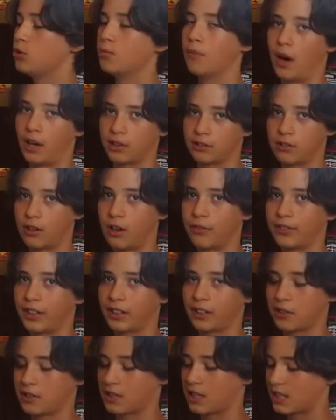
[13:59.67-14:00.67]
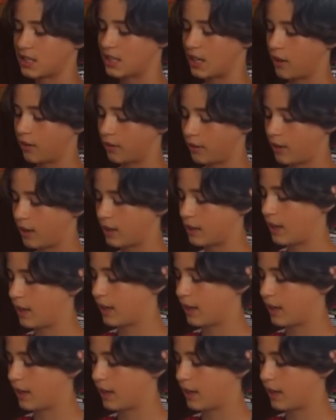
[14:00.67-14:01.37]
Minecraft Lego sets out there.